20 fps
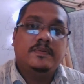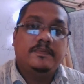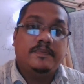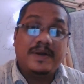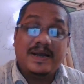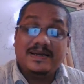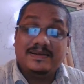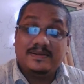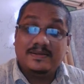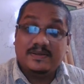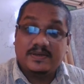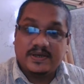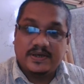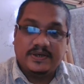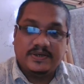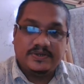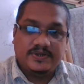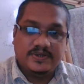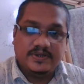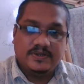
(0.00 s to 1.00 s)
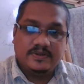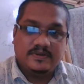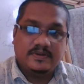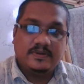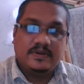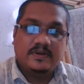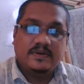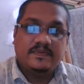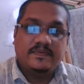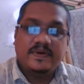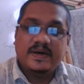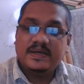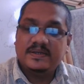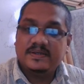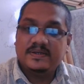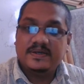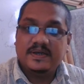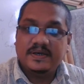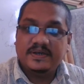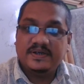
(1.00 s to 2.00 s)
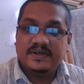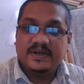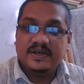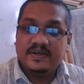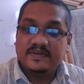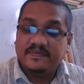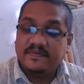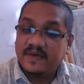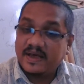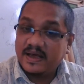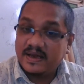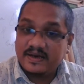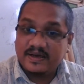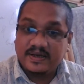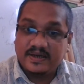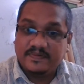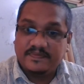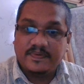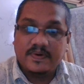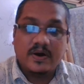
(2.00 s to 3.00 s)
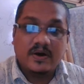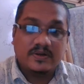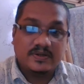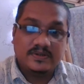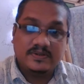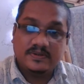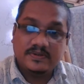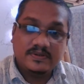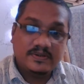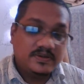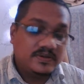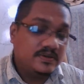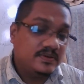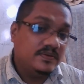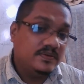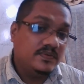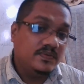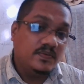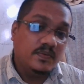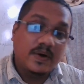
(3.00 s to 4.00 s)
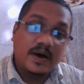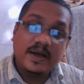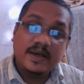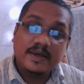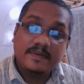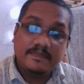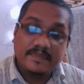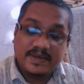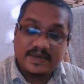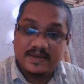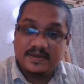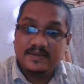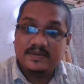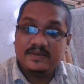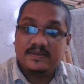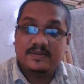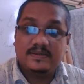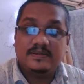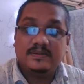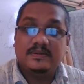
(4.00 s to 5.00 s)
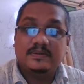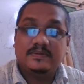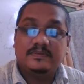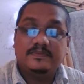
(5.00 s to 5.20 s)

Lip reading: Presentation. Presentation is very important. Why? Because